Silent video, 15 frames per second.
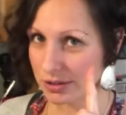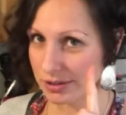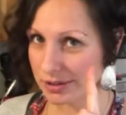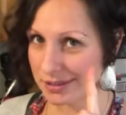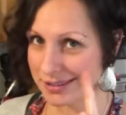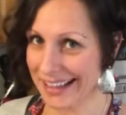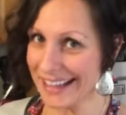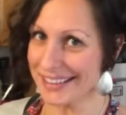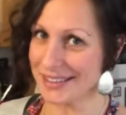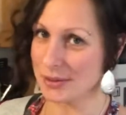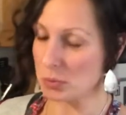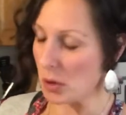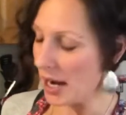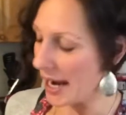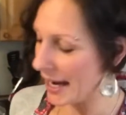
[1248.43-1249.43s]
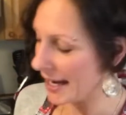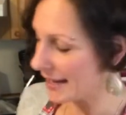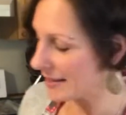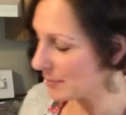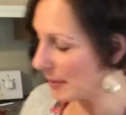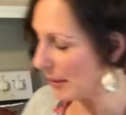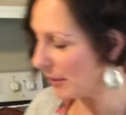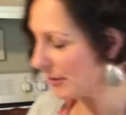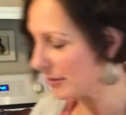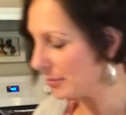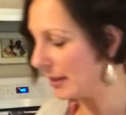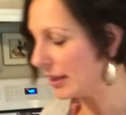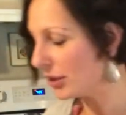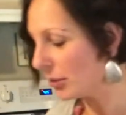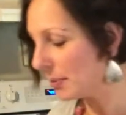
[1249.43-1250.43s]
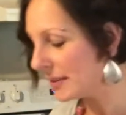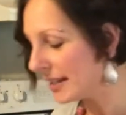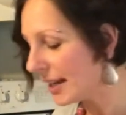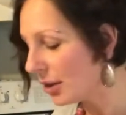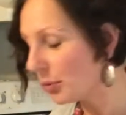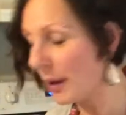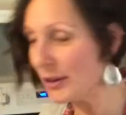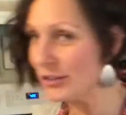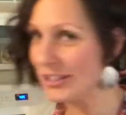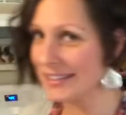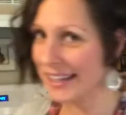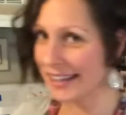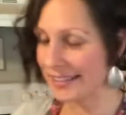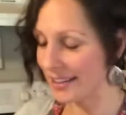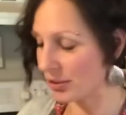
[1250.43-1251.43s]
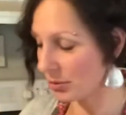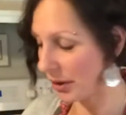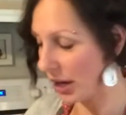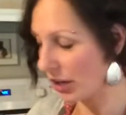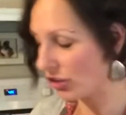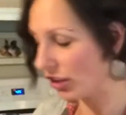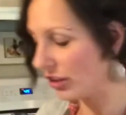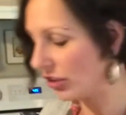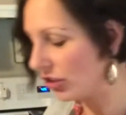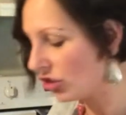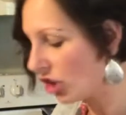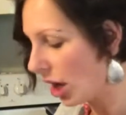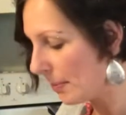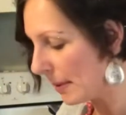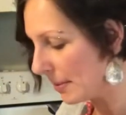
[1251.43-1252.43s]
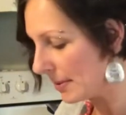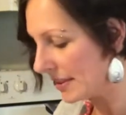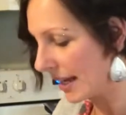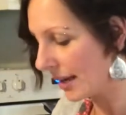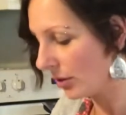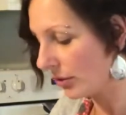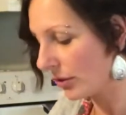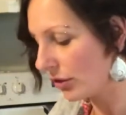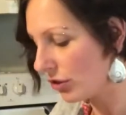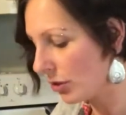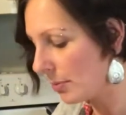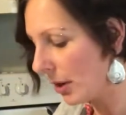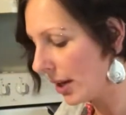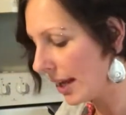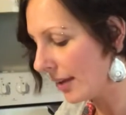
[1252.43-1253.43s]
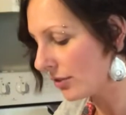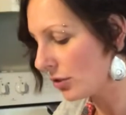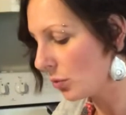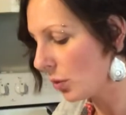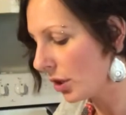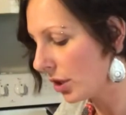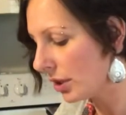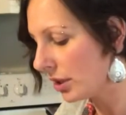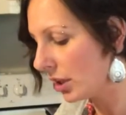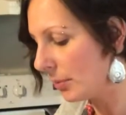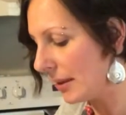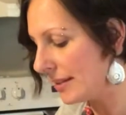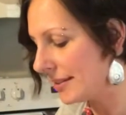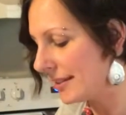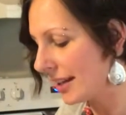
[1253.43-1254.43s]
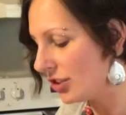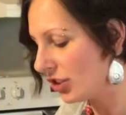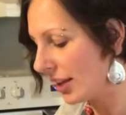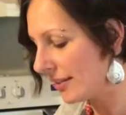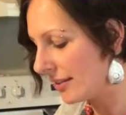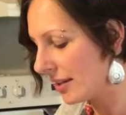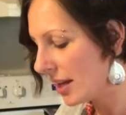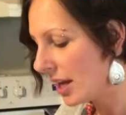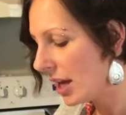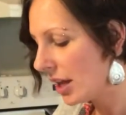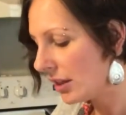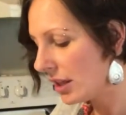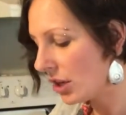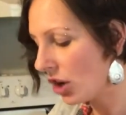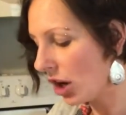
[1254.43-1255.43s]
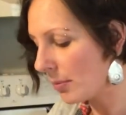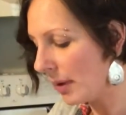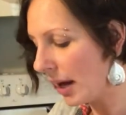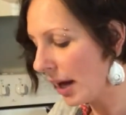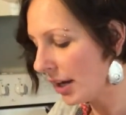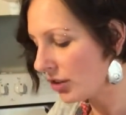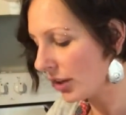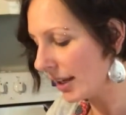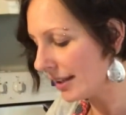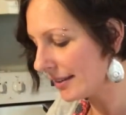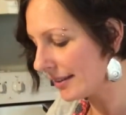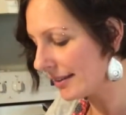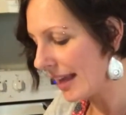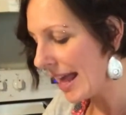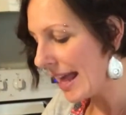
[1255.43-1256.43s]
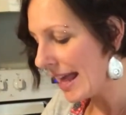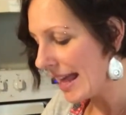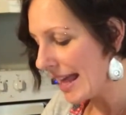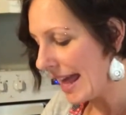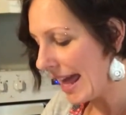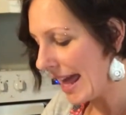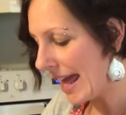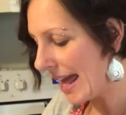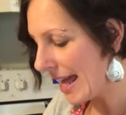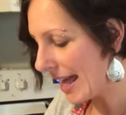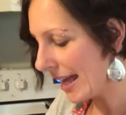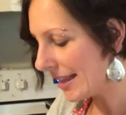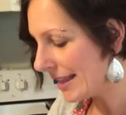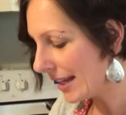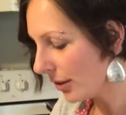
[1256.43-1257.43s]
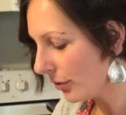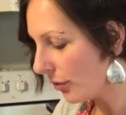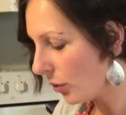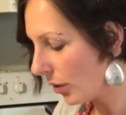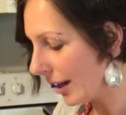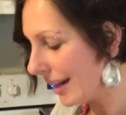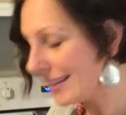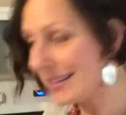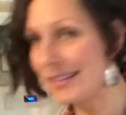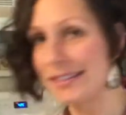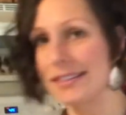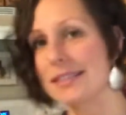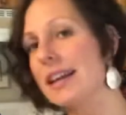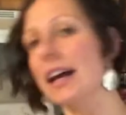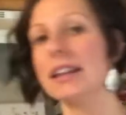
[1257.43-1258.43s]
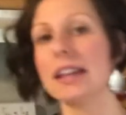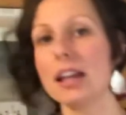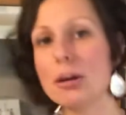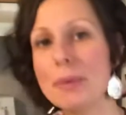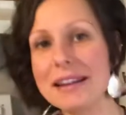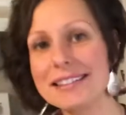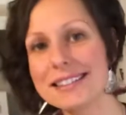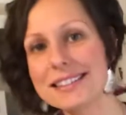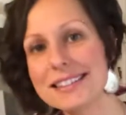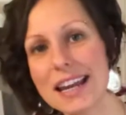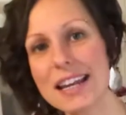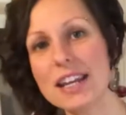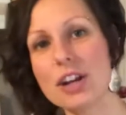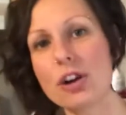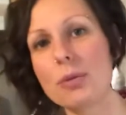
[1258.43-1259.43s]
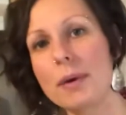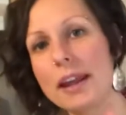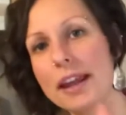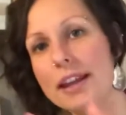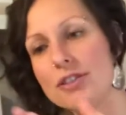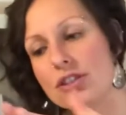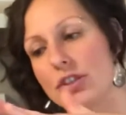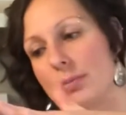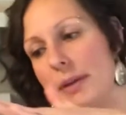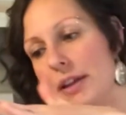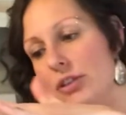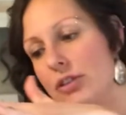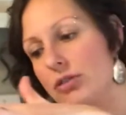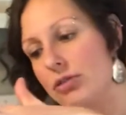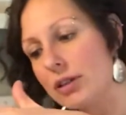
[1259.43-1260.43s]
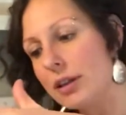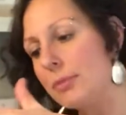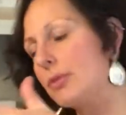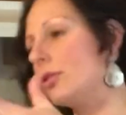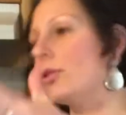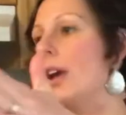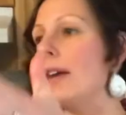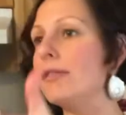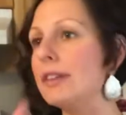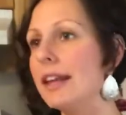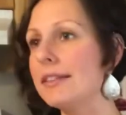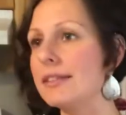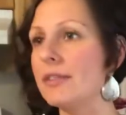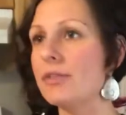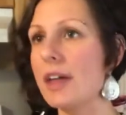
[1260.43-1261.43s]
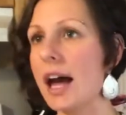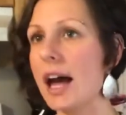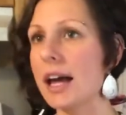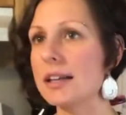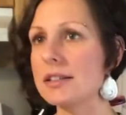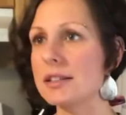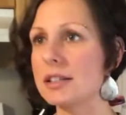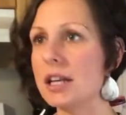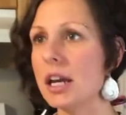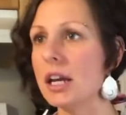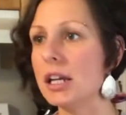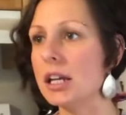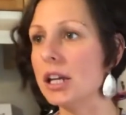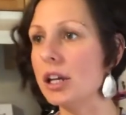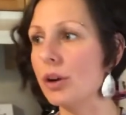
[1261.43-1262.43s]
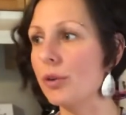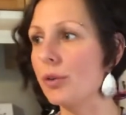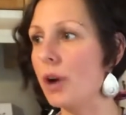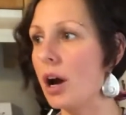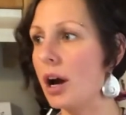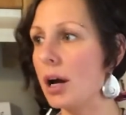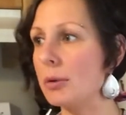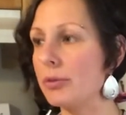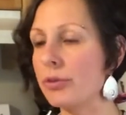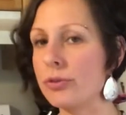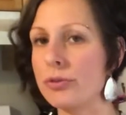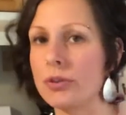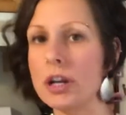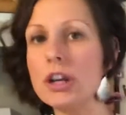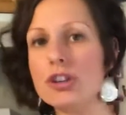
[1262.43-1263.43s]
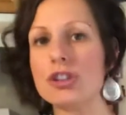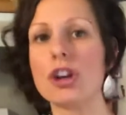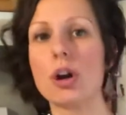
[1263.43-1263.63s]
that's why it's better to make your potato wedges like this, where you're actually just chopping potatoes, because your body has to work a little bit to digest the carbohydrates, and therefore it's a little bit steadier when it hits your bloodstream. So you have less of that, you know, freak show